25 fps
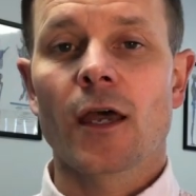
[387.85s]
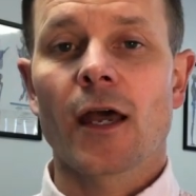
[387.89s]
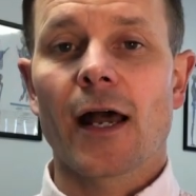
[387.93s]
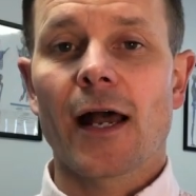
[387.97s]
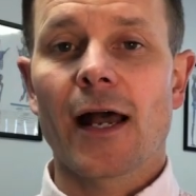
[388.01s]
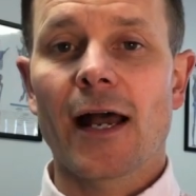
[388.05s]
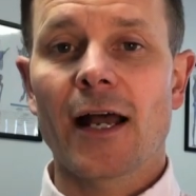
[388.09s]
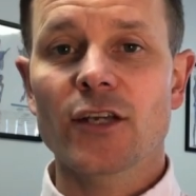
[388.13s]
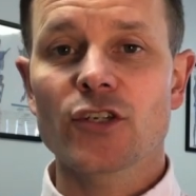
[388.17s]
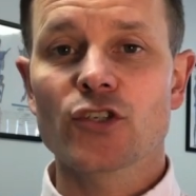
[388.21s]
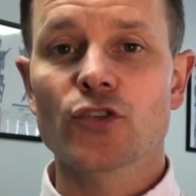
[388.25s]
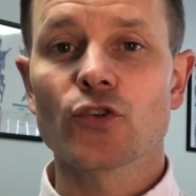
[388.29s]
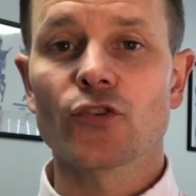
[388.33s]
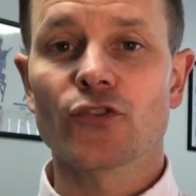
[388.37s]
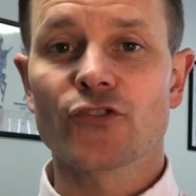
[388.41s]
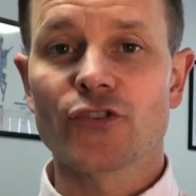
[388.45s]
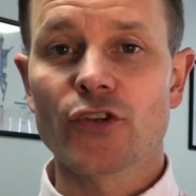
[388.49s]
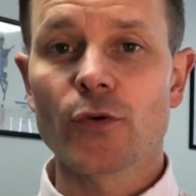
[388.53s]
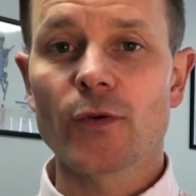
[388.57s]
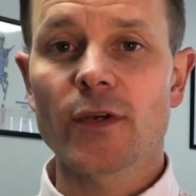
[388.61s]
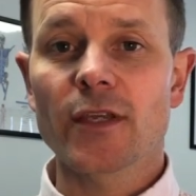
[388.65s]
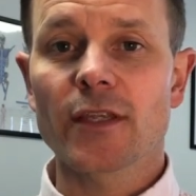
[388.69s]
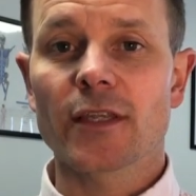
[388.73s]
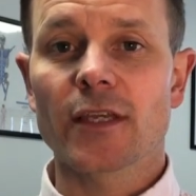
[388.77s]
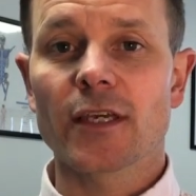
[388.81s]
As you're
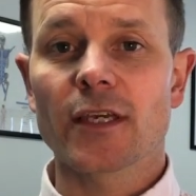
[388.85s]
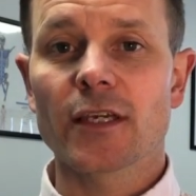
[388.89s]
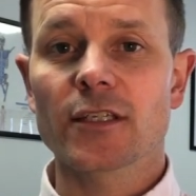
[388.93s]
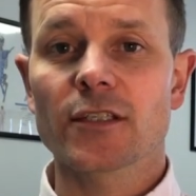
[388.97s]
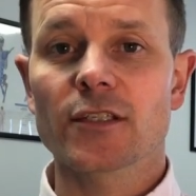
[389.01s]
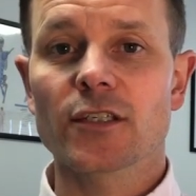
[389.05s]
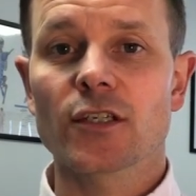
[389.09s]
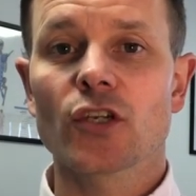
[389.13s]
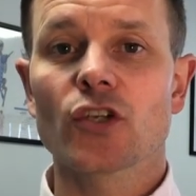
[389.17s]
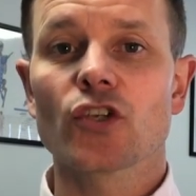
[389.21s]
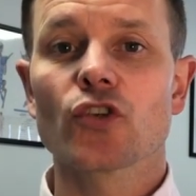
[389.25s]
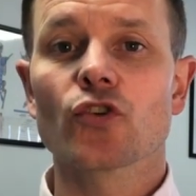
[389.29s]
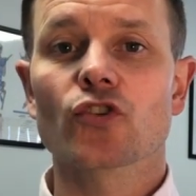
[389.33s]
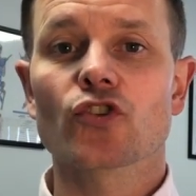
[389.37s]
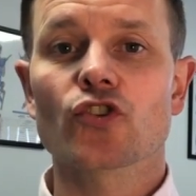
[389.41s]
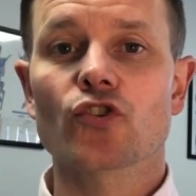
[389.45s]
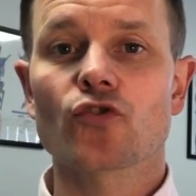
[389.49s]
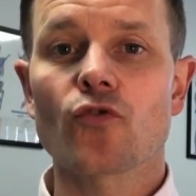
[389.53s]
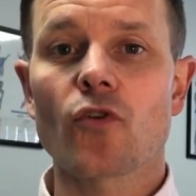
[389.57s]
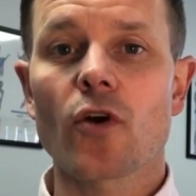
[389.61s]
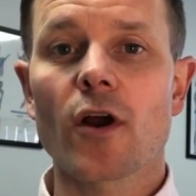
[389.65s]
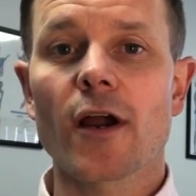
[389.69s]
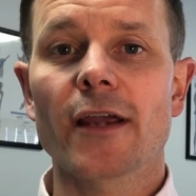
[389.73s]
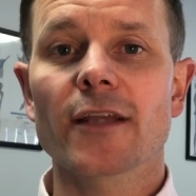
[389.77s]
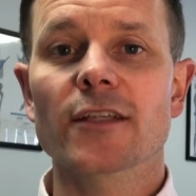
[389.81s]
doing this, you're
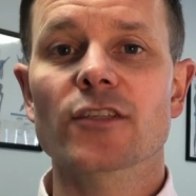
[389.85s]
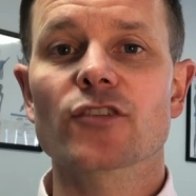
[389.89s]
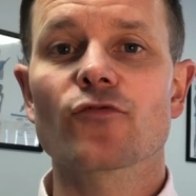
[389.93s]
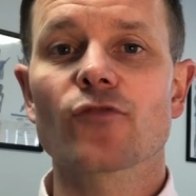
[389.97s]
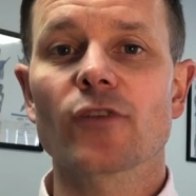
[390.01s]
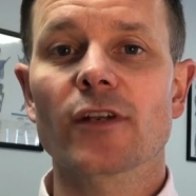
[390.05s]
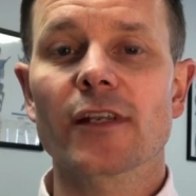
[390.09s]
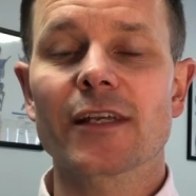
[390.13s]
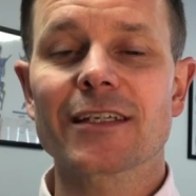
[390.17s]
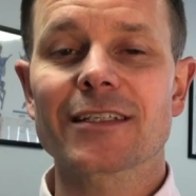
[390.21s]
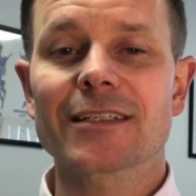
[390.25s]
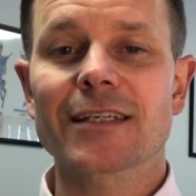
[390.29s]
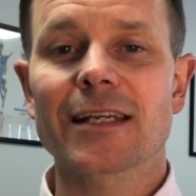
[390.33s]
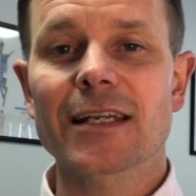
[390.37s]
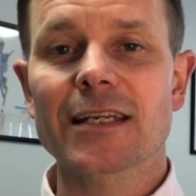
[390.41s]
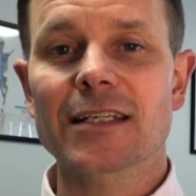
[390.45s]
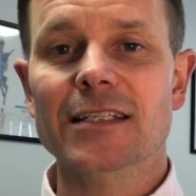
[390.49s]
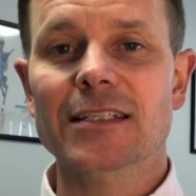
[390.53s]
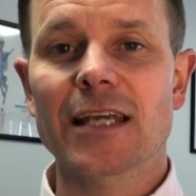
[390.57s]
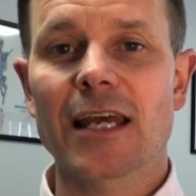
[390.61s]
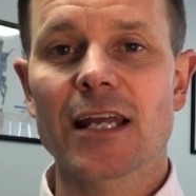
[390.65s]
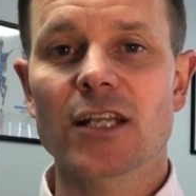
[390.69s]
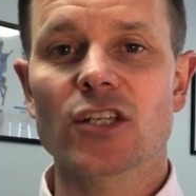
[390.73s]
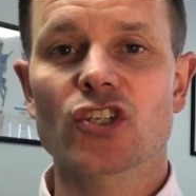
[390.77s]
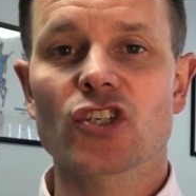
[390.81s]
trying to release any
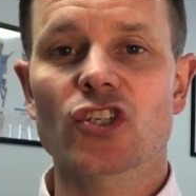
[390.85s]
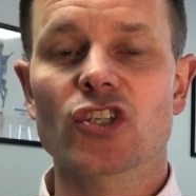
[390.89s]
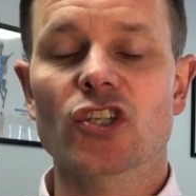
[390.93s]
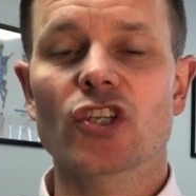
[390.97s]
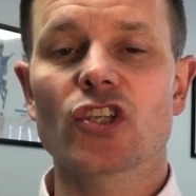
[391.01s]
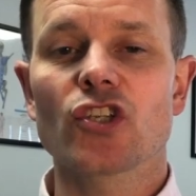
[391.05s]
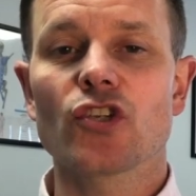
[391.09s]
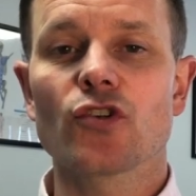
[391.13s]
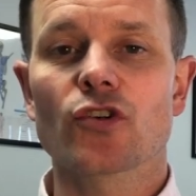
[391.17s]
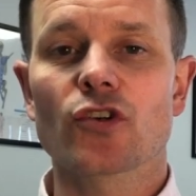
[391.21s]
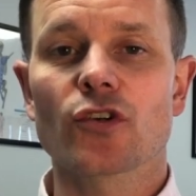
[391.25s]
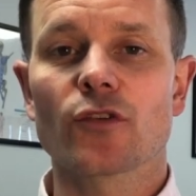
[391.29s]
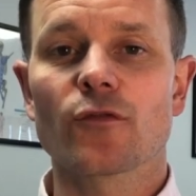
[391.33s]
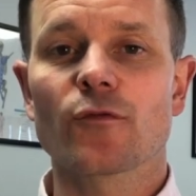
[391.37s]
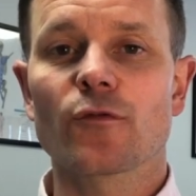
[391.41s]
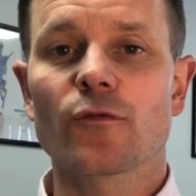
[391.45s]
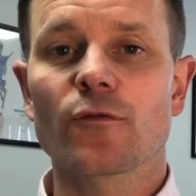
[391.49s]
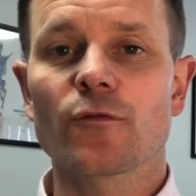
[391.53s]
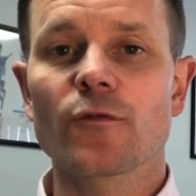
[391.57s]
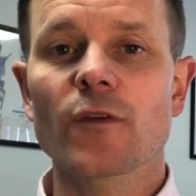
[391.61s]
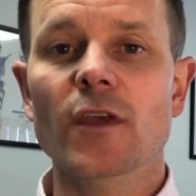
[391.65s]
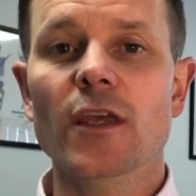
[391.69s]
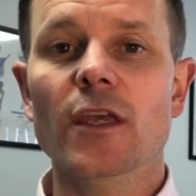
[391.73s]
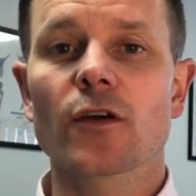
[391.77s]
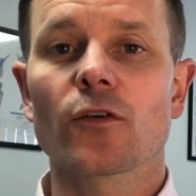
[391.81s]
tension that you can
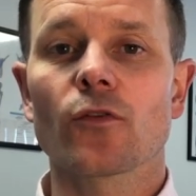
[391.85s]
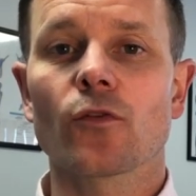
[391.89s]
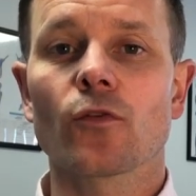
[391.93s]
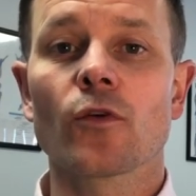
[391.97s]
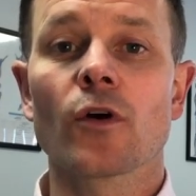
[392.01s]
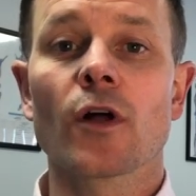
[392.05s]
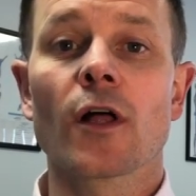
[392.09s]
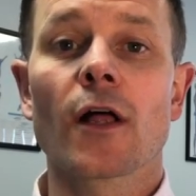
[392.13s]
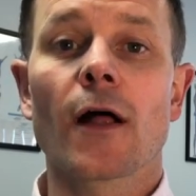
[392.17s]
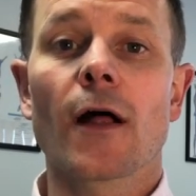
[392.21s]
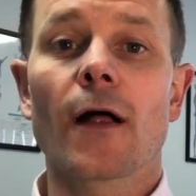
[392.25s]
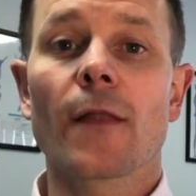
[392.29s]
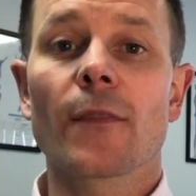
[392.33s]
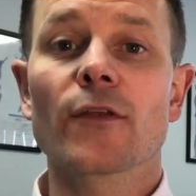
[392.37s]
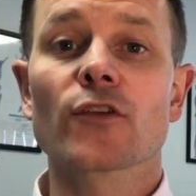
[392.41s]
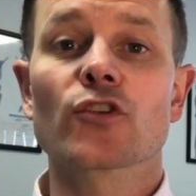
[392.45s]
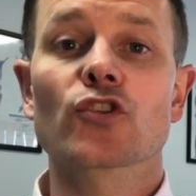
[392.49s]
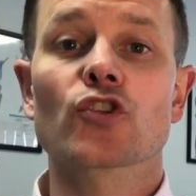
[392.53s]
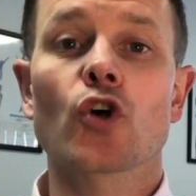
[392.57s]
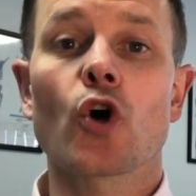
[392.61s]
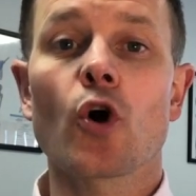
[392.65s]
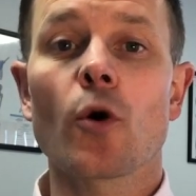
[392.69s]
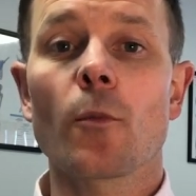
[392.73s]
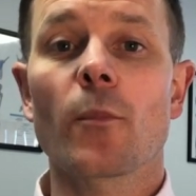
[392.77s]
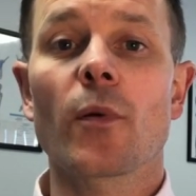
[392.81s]
feel at the
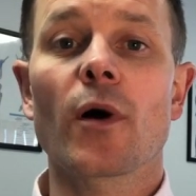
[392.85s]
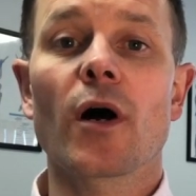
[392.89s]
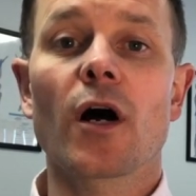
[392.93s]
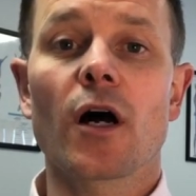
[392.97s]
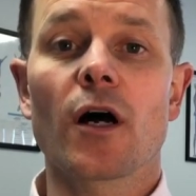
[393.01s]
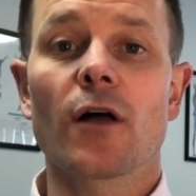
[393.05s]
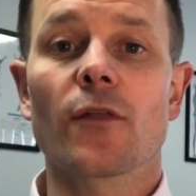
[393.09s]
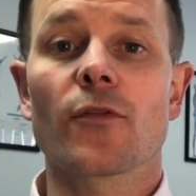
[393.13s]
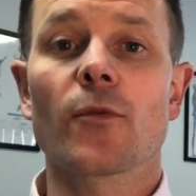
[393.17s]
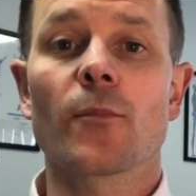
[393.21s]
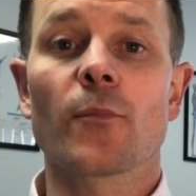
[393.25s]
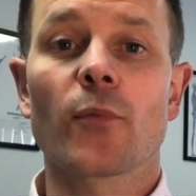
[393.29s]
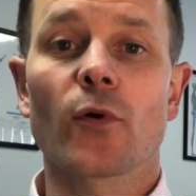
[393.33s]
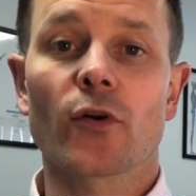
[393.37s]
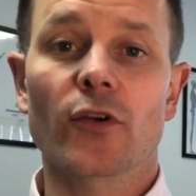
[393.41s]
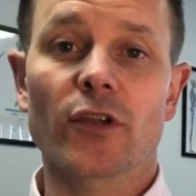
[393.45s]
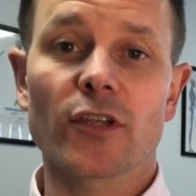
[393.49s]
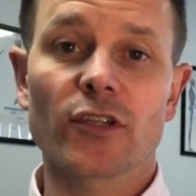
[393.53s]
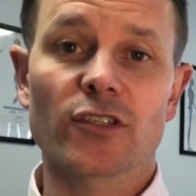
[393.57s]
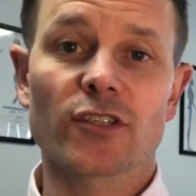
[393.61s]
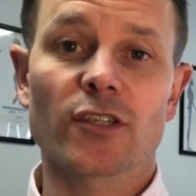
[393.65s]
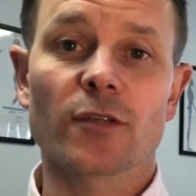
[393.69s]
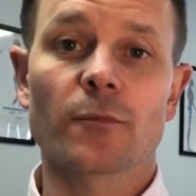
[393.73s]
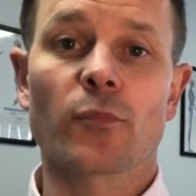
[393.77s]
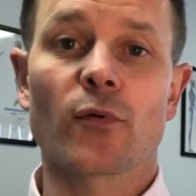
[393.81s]
top part of the body
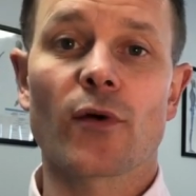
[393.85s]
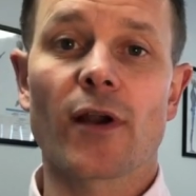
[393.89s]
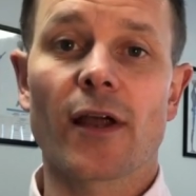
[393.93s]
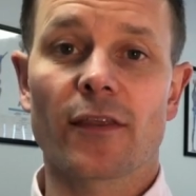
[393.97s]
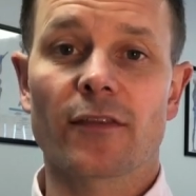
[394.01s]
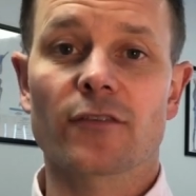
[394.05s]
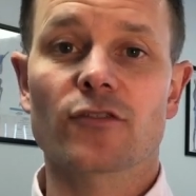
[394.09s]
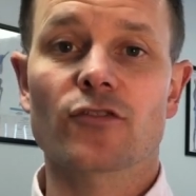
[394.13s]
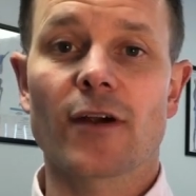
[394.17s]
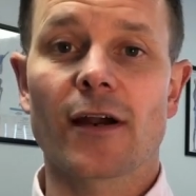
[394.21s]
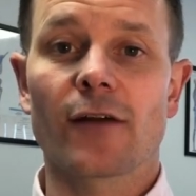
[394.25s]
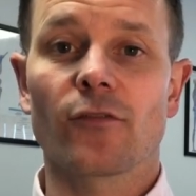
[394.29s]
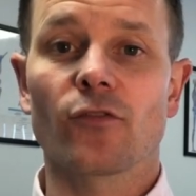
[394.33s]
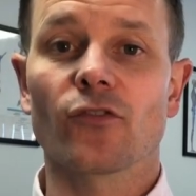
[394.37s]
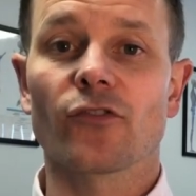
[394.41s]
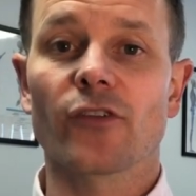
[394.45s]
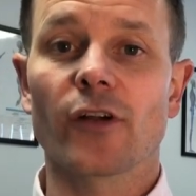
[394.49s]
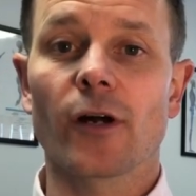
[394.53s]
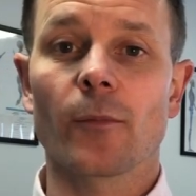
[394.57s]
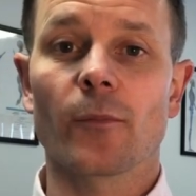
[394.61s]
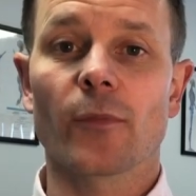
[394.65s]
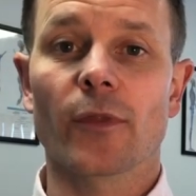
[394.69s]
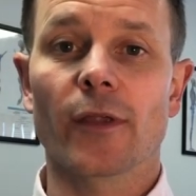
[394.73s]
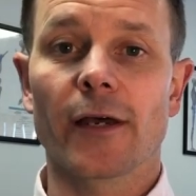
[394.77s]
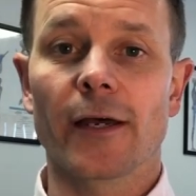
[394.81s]
as the breath travels
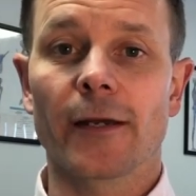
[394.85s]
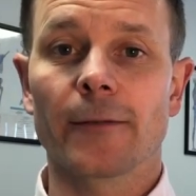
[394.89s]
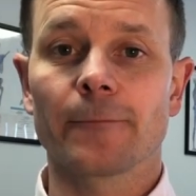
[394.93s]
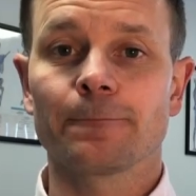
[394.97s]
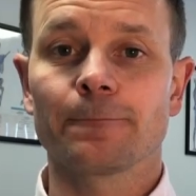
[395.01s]
up there.